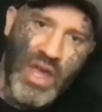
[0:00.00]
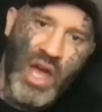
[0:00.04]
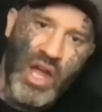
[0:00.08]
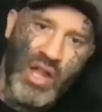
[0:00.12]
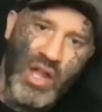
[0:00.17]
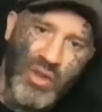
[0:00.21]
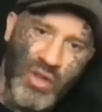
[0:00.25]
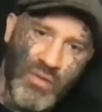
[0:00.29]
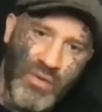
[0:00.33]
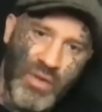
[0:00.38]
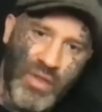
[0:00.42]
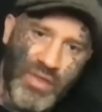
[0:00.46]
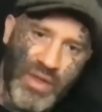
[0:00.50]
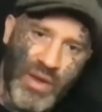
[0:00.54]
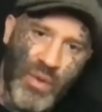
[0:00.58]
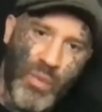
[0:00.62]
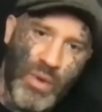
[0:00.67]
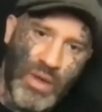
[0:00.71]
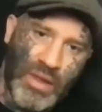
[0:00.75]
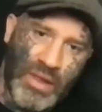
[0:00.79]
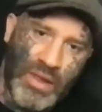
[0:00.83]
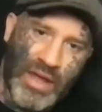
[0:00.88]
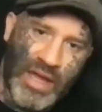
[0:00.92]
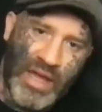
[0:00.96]
Another thing
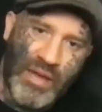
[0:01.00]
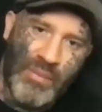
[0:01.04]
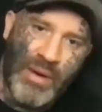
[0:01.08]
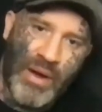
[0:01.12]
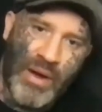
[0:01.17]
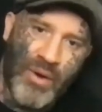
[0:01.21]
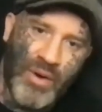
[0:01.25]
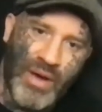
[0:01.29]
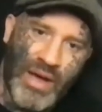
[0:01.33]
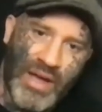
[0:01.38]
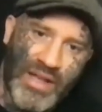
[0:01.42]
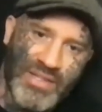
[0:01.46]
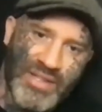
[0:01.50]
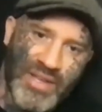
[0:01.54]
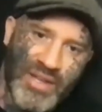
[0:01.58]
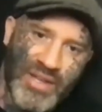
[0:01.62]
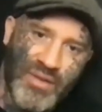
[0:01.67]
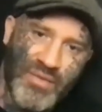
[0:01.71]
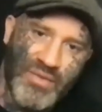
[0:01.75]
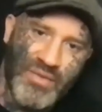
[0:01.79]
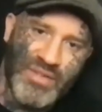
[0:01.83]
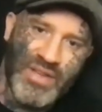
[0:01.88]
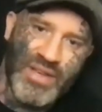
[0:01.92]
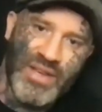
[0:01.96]
we lie about
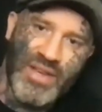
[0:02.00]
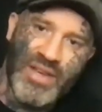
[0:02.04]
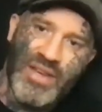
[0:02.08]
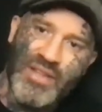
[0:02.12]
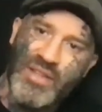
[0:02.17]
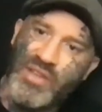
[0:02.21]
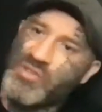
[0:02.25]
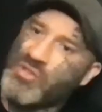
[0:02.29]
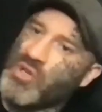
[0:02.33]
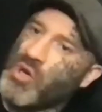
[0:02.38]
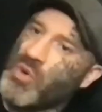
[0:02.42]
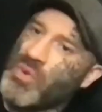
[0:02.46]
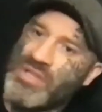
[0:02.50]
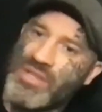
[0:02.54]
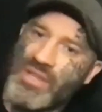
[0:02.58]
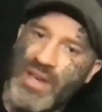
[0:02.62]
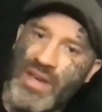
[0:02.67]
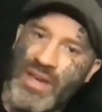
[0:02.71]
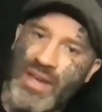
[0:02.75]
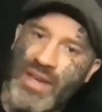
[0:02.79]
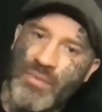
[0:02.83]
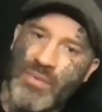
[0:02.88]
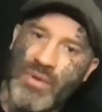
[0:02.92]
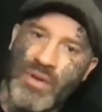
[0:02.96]
ourselves. There's always
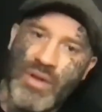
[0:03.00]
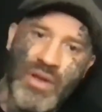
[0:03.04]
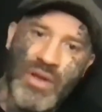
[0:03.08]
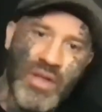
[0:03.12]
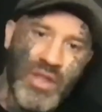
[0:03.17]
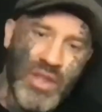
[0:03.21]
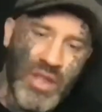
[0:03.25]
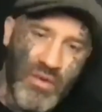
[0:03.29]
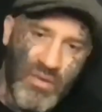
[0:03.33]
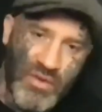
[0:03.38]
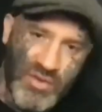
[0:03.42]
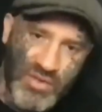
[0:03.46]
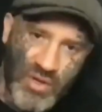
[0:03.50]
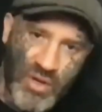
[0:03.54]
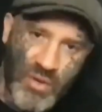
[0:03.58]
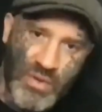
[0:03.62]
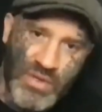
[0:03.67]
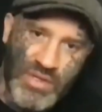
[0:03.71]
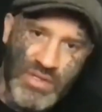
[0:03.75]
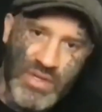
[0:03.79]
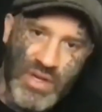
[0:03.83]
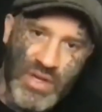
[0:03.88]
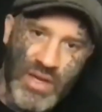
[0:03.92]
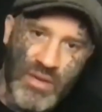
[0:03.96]
time. There is
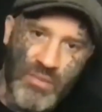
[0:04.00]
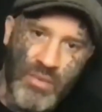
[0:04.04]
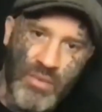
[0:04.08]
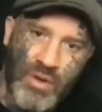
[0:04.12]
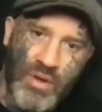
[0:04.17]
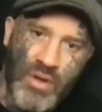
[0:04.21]
always time.